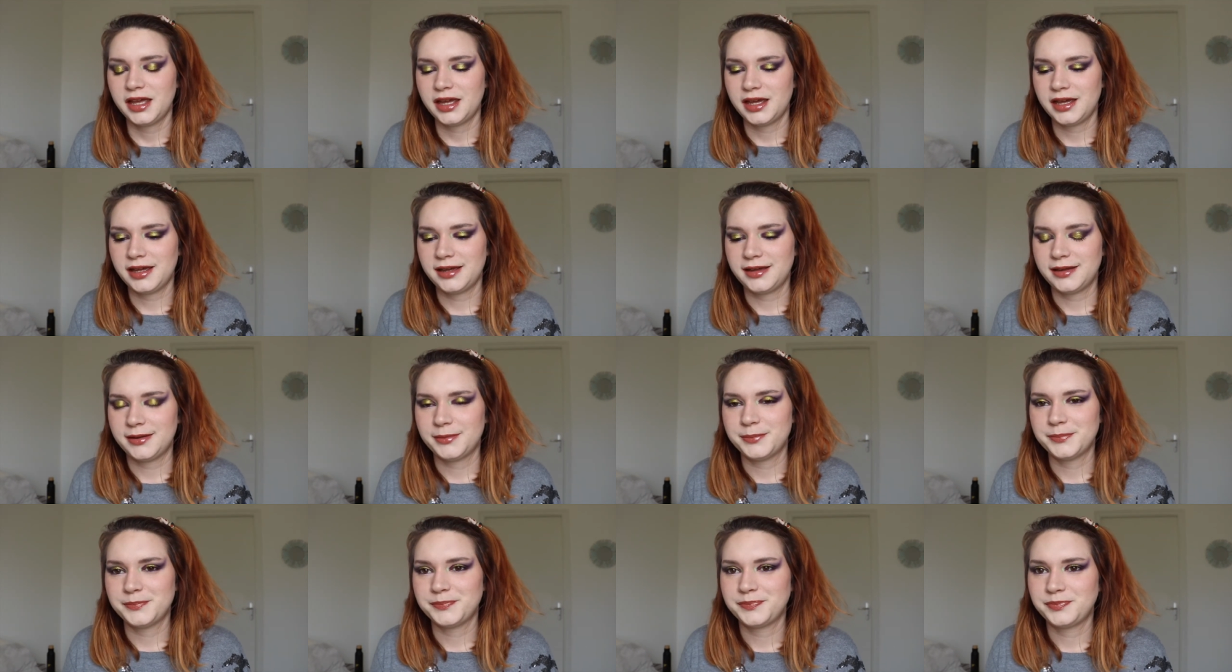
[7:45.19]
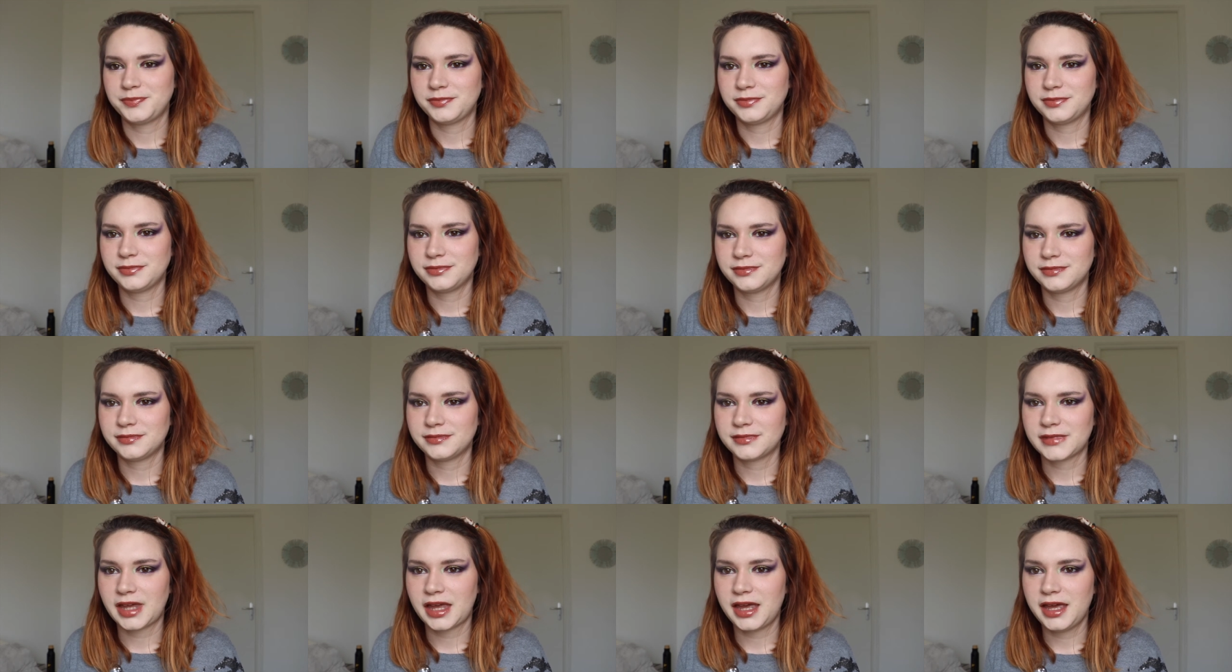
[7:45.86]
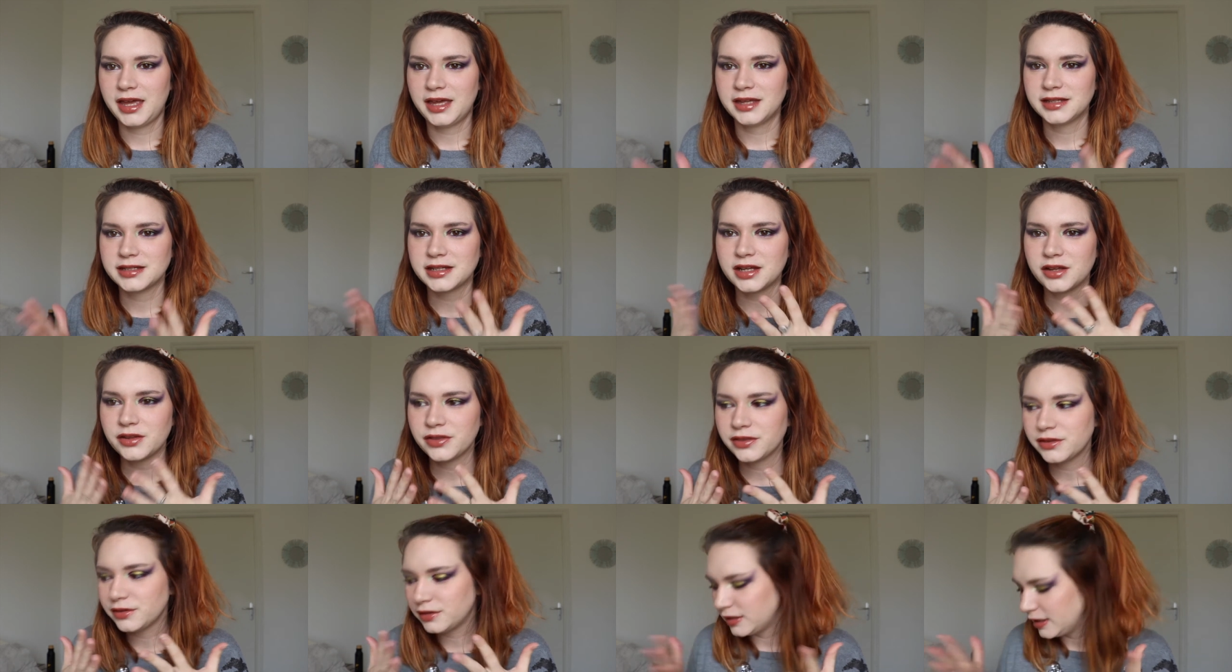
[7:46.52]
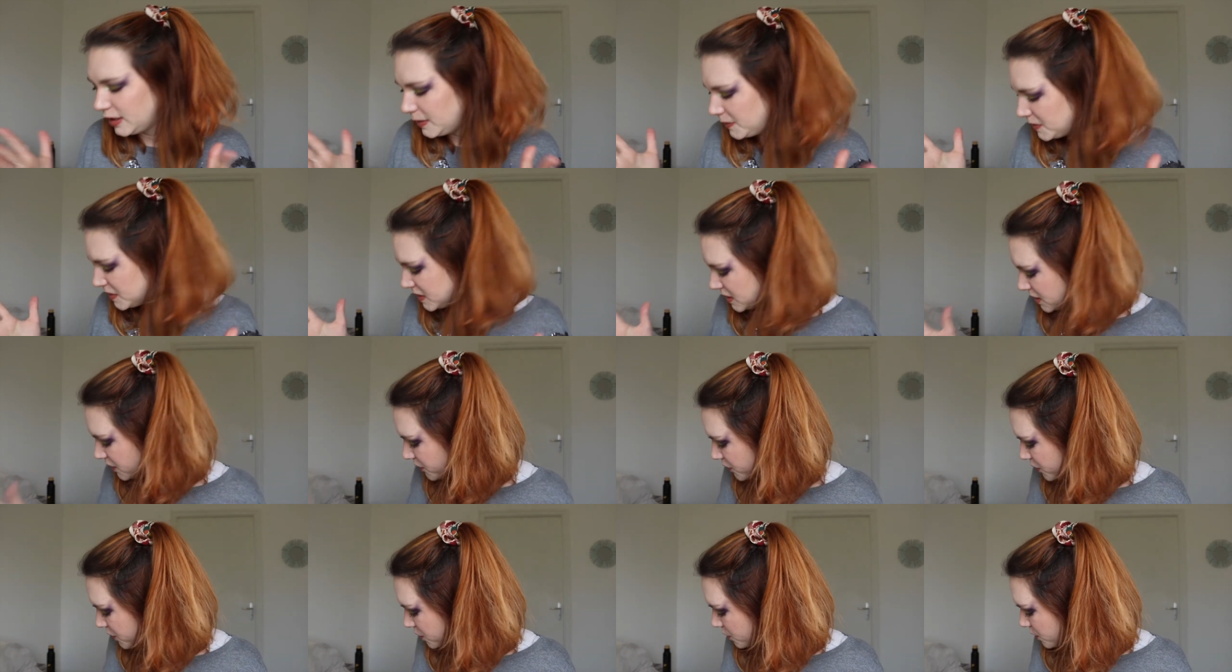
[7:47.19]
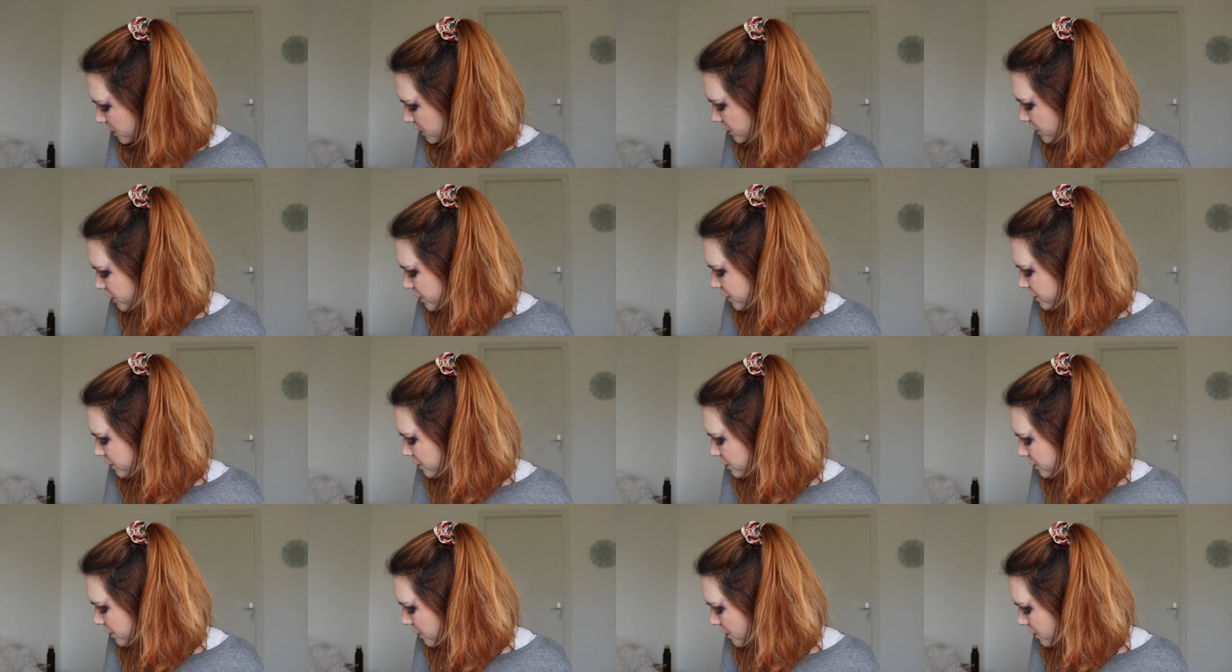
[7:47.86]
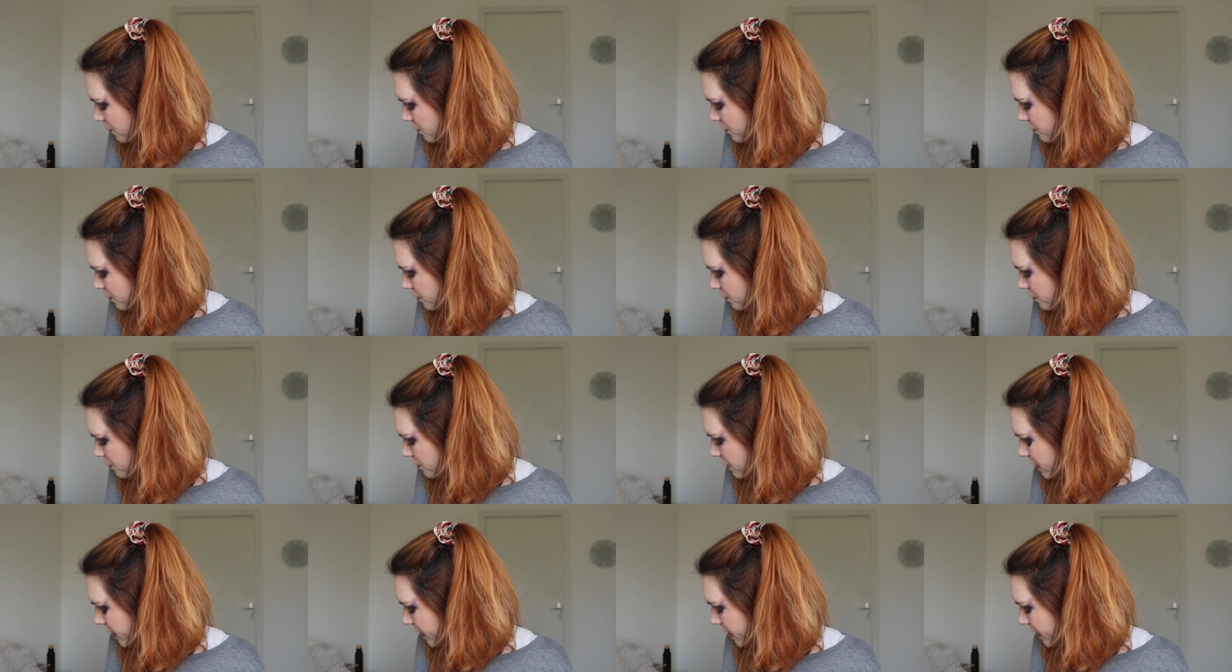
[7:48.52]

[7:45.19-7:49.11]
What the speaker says: And on the lips, if you want to know,